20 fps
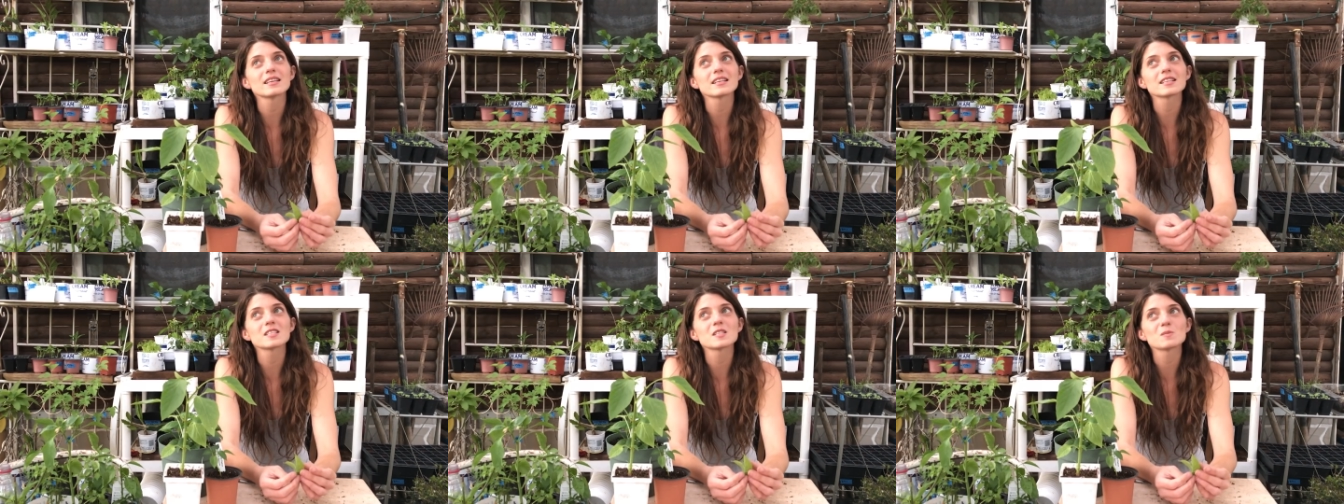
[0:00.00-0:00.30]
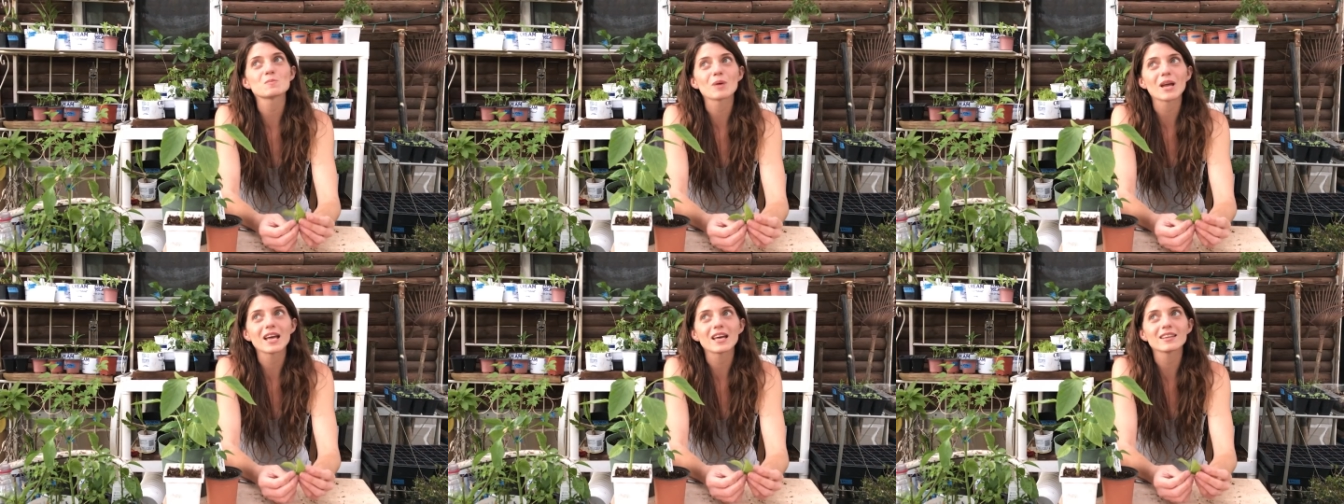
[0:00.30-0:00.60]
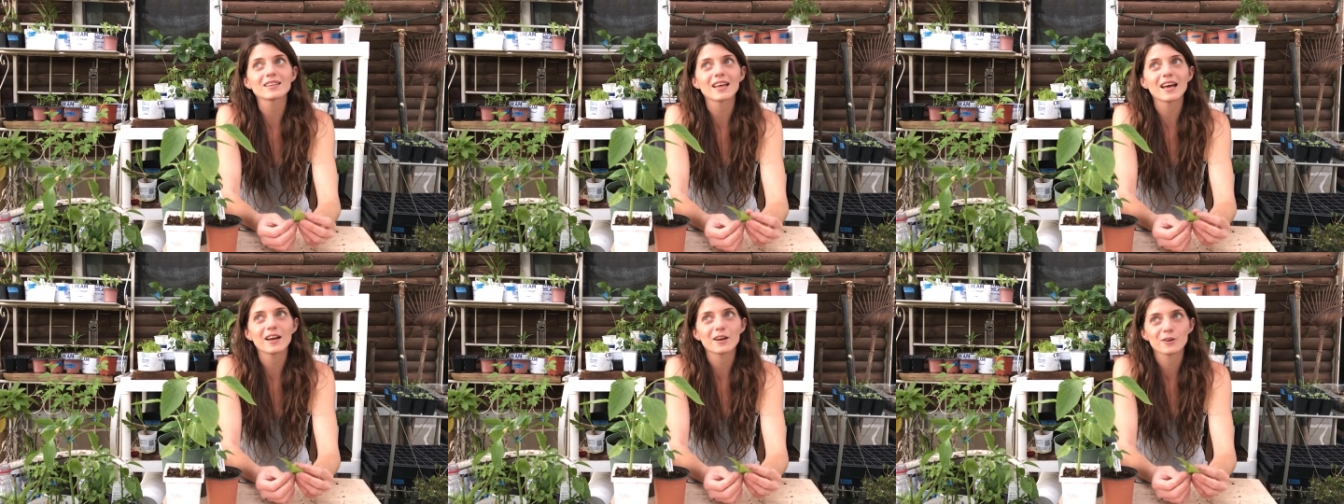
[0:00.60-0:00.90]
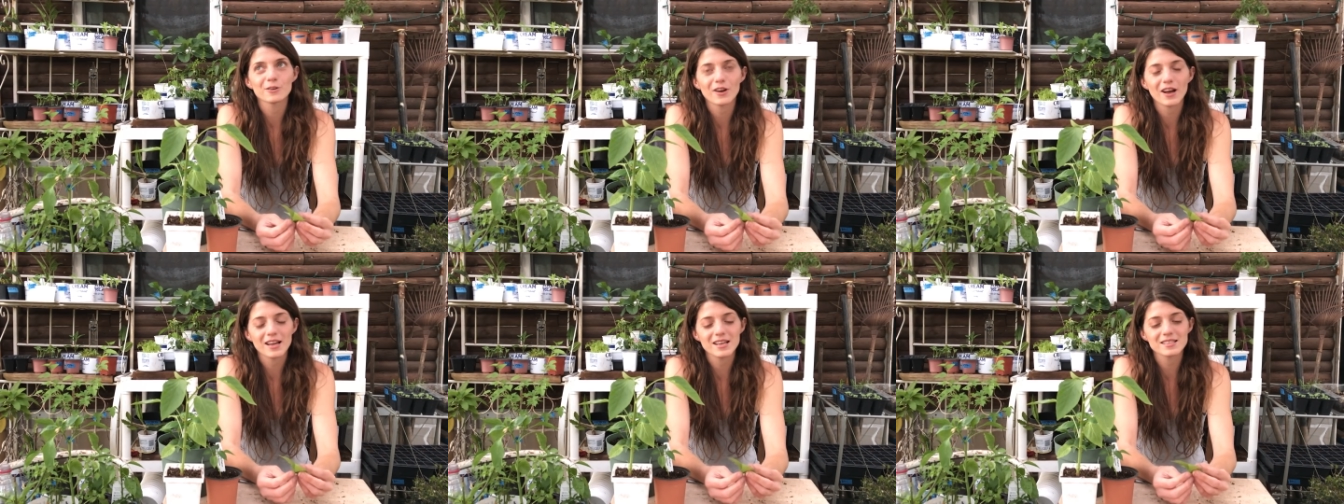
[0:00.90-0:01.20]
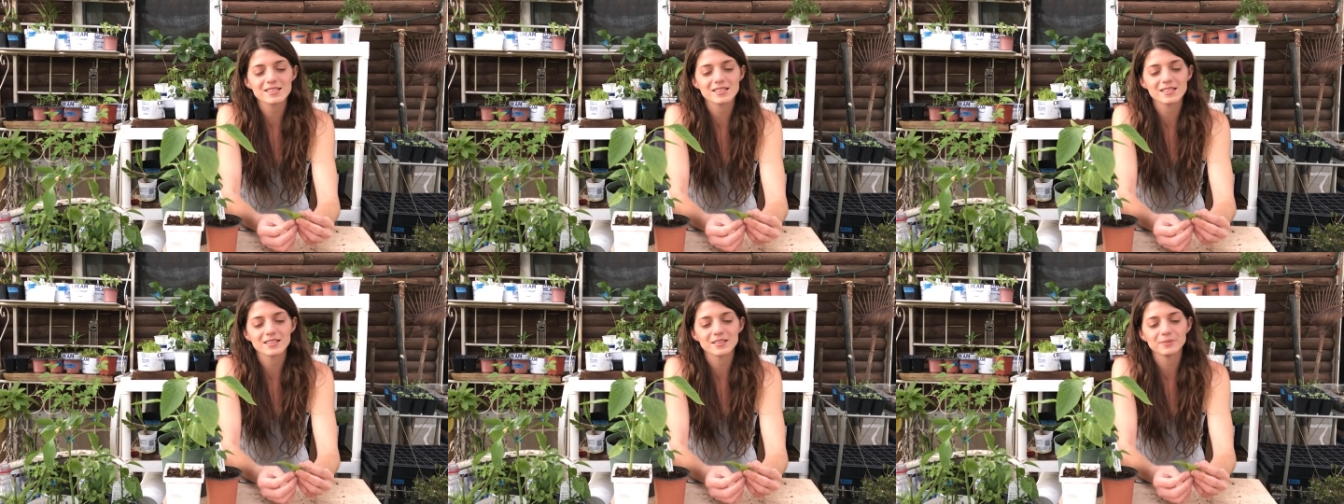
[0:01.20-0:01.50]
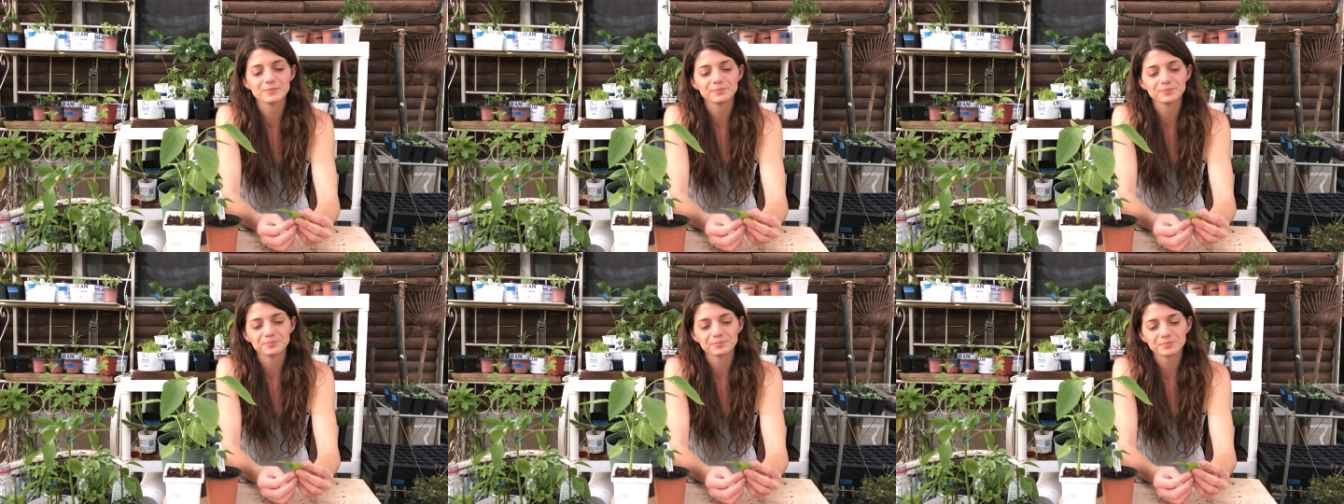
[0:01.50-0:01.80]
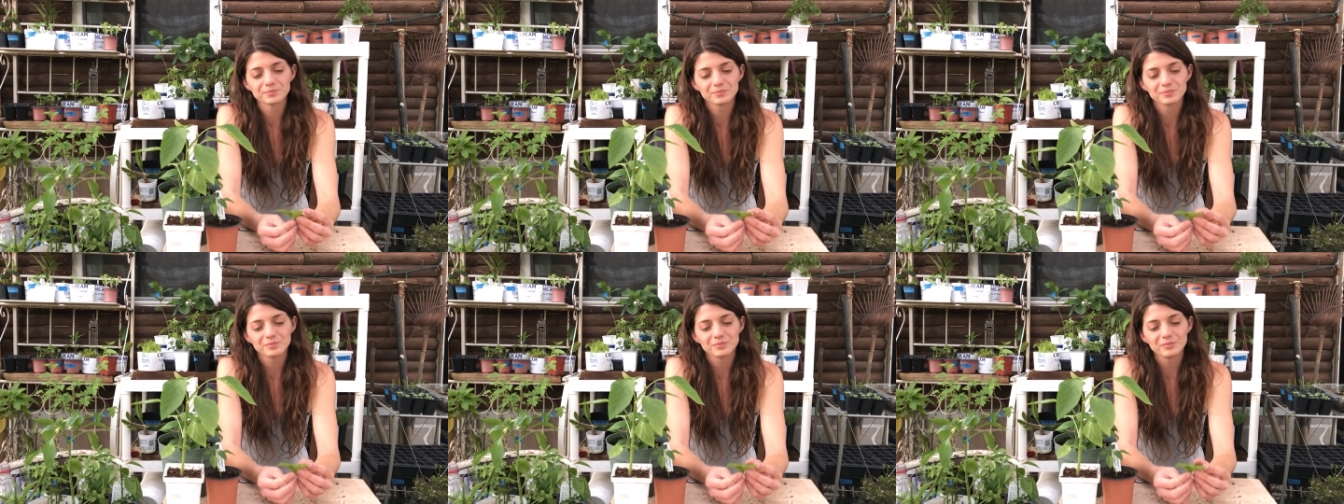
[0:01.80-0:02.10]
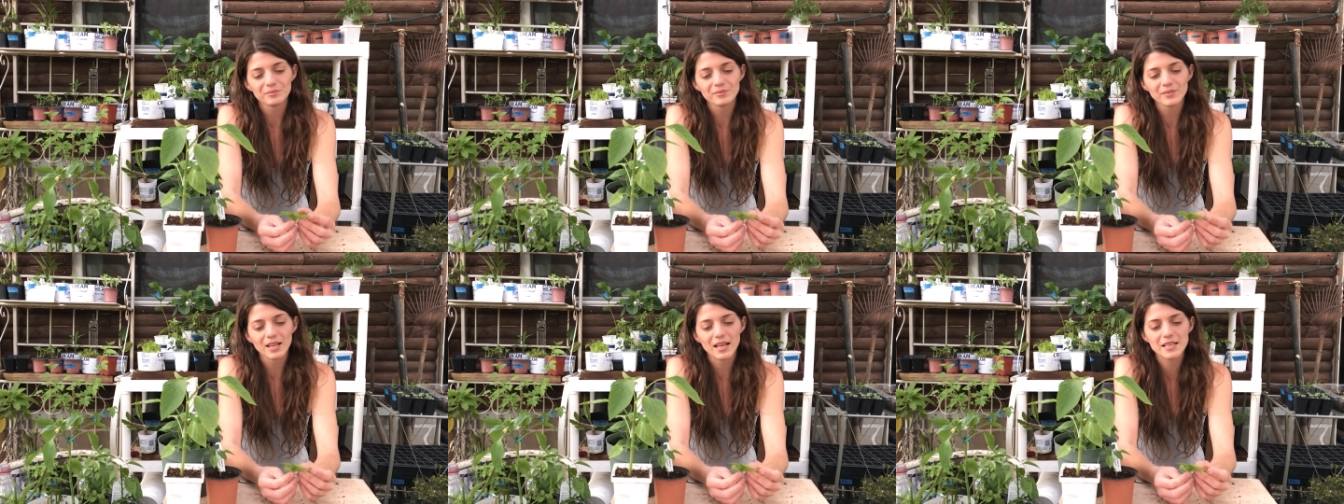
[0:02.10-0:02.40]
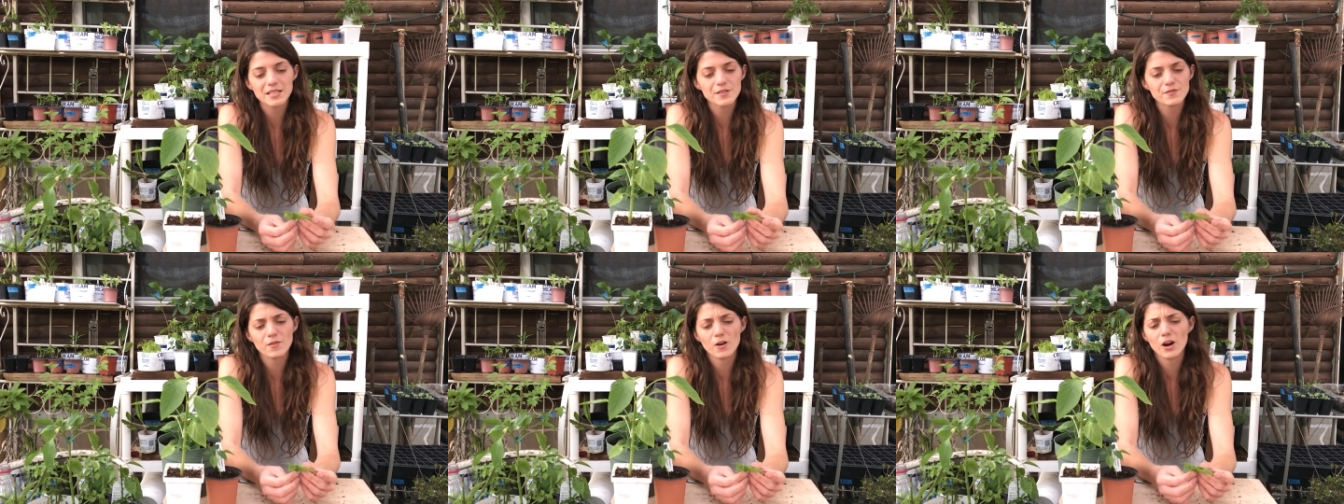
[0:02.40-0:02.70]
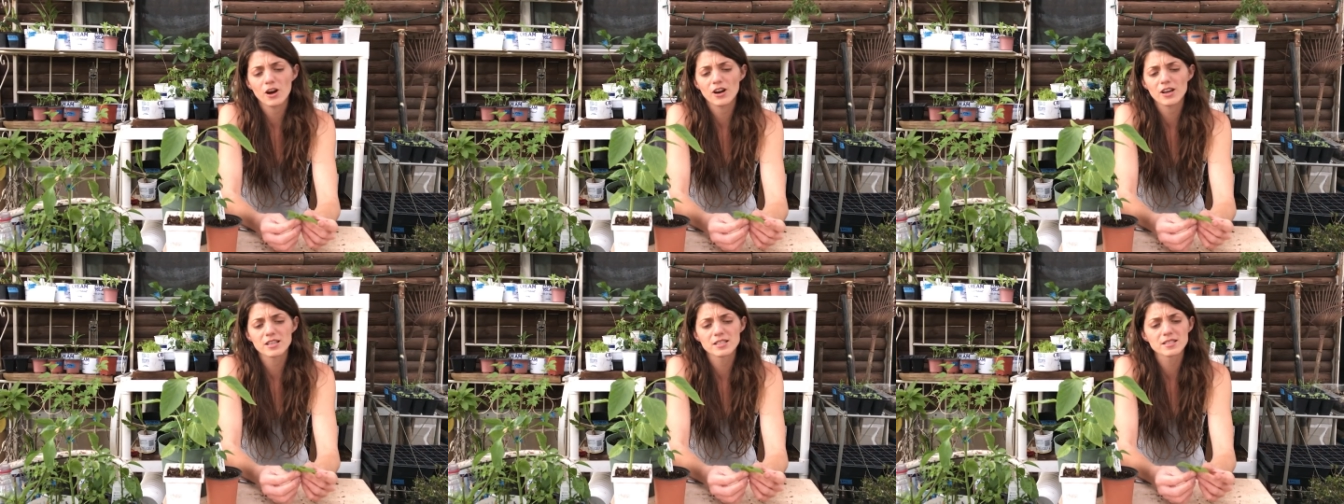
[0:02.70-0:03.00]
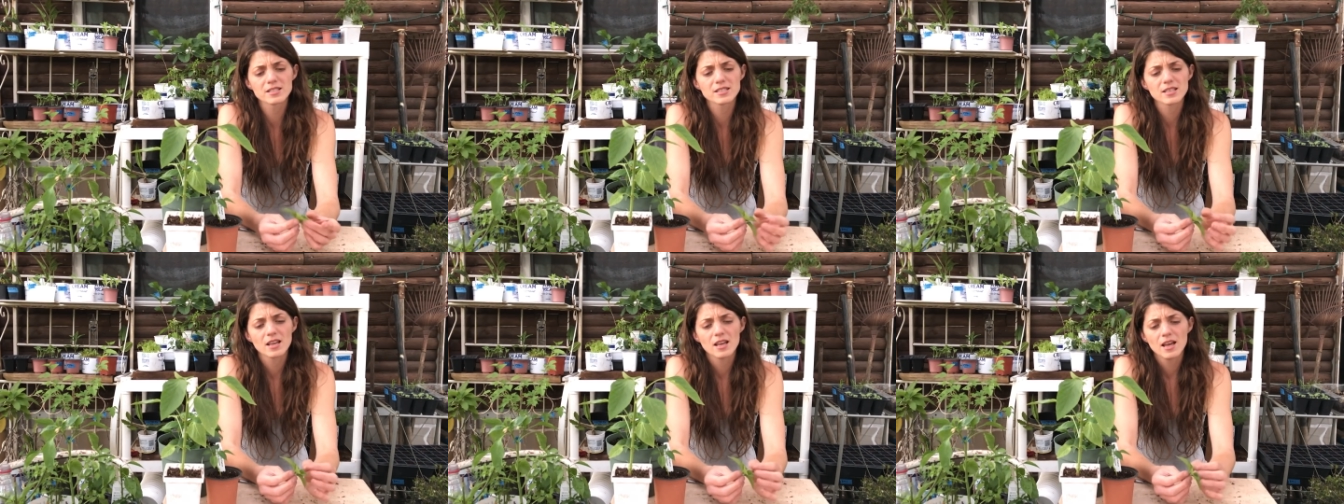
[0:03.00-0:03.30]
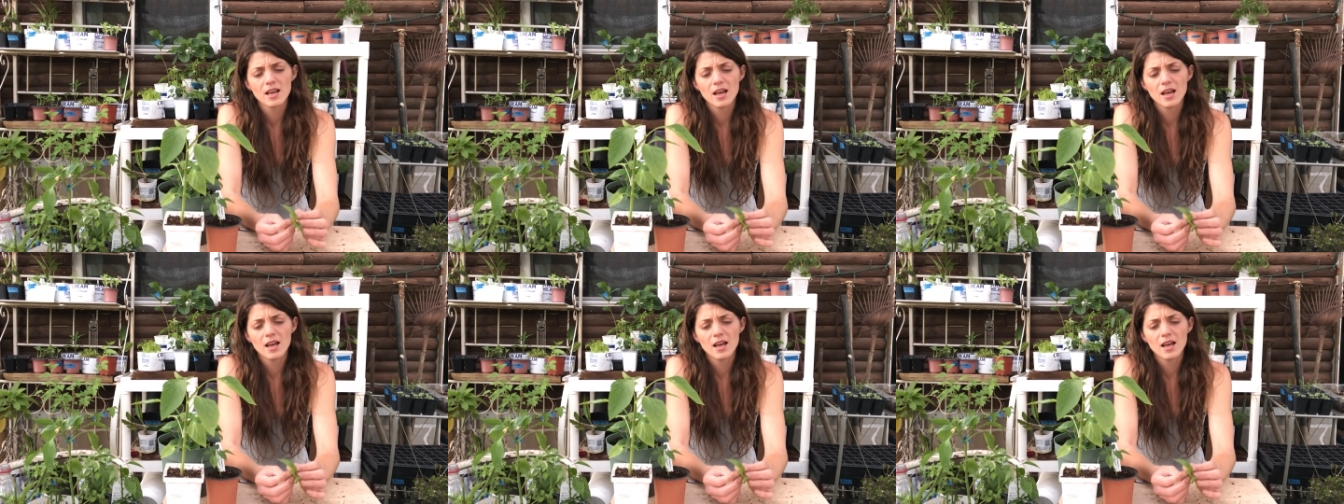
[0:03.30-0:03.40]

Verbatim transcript: expand that horizon as far as